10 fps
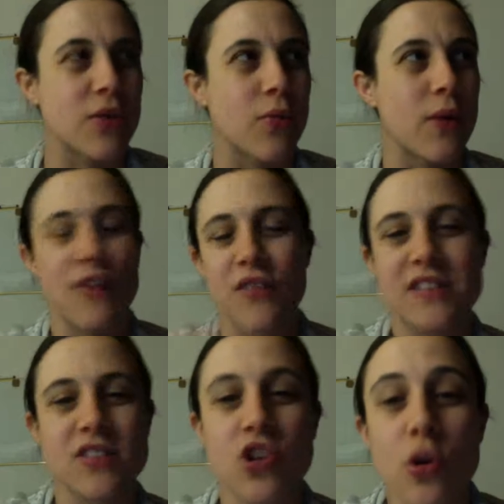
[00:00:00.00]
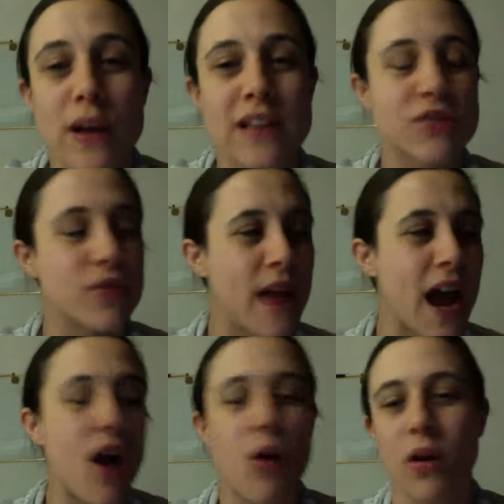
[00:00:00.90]
or if it's 2 weeks from
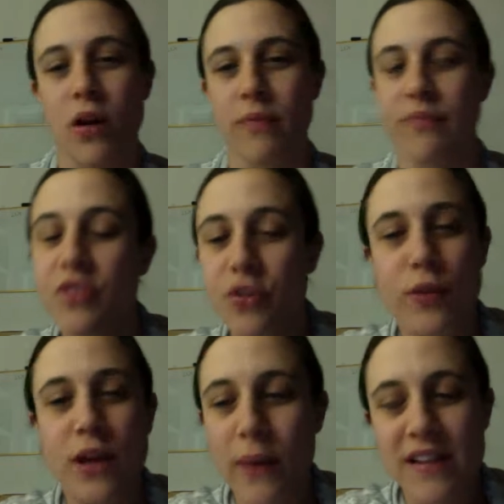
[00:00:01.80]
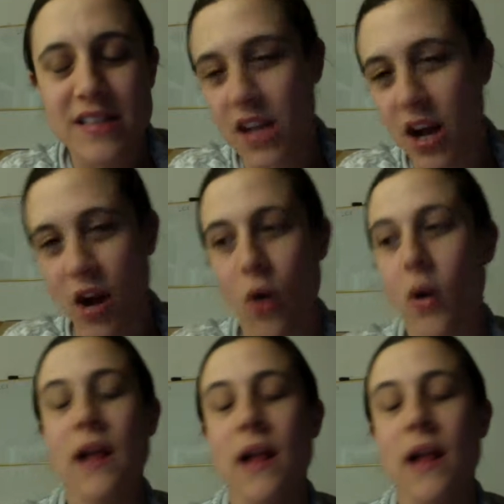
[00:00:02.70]
now or 3 weeks ago.